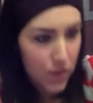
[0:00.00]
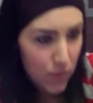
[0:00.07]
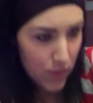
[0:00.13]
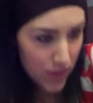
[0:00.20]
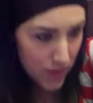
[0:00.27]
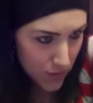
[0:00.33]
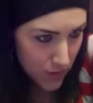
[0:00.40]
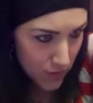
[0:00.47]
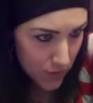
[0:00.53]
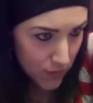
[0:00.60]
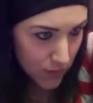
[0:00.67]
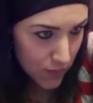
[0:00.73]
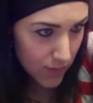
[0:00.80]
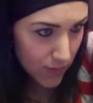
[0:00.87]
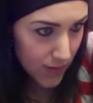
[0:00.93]
One, two,
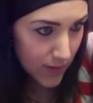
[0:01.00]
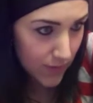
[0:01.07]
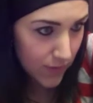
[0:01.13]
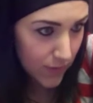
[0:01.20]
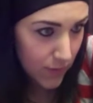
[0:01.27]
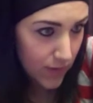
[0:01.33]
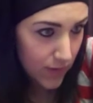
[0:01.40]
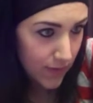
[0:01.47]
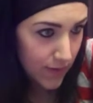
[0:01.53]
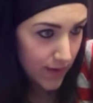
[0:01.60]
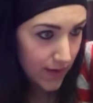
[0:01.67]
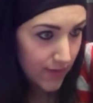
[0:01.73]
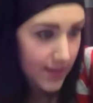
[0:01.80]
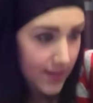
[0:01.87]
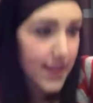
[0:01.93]
three, four, five,
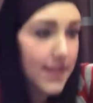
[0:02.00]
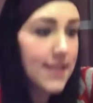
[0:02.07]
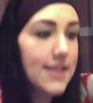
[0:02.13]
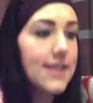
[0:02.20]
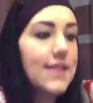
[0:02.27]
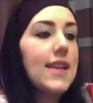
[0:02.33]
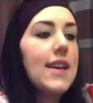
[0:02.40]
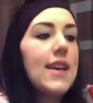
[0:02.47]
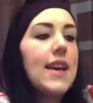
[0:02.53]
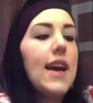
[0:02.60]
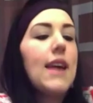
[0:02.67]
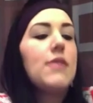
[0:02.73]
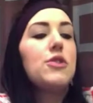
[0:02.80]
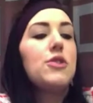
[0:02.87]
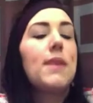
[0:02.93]
six. I'm just